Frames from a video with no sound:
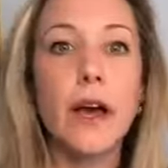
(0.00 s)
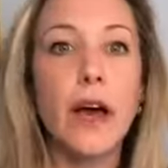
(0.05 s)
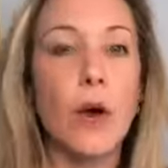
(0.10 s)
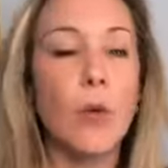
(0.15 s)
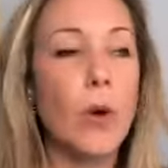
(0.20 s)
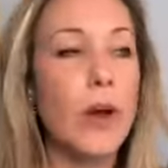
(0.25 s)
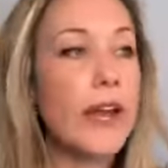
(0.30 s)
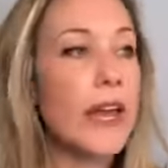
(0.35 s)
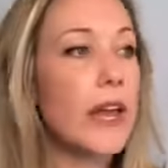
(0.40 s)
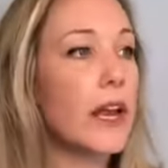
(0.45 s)

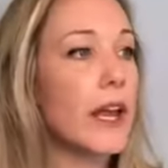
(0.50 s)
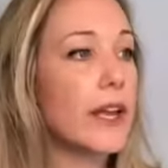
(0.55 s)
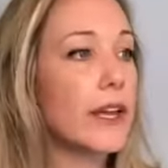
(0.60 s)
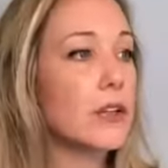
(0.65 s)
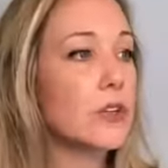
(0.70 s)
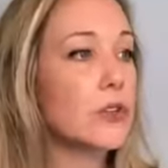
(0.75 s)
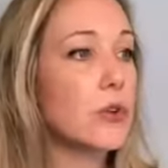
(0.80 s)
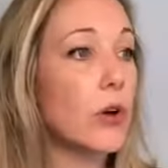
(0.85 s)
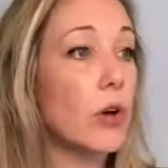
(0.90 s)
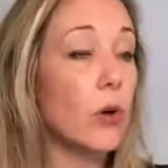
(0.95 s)
What can I
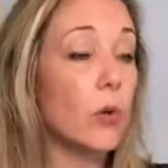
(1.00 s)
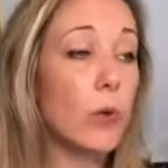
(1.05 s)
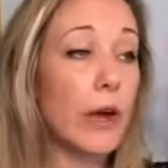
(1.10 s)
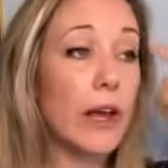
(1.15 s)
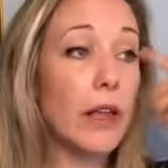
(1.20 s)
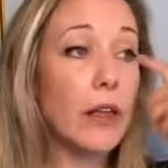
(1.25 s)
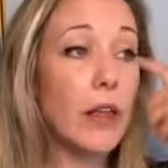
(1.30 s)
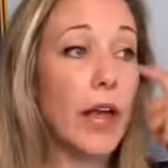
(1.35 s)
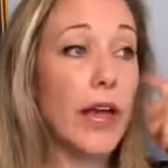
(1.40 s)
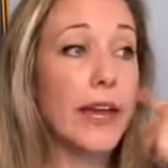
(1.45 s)
control?
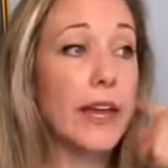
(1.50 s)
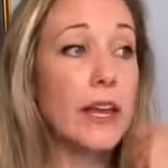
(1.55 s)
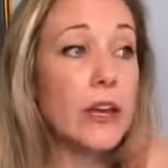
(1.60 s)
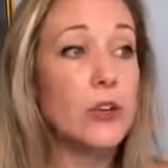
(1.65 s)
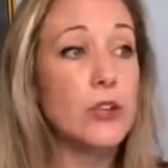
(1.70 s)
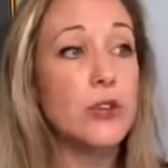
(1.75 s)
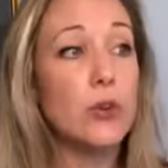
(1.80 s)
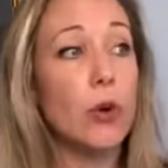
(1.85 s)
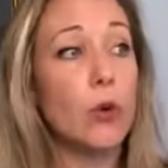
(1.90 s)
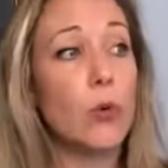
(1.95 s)
Well, I can
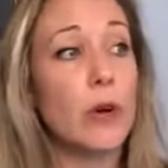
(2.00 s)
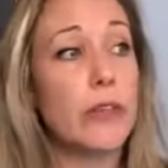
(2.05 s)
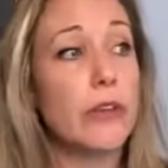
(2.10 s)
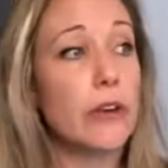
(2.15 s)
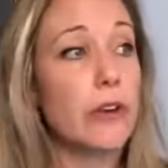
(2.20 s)
control whether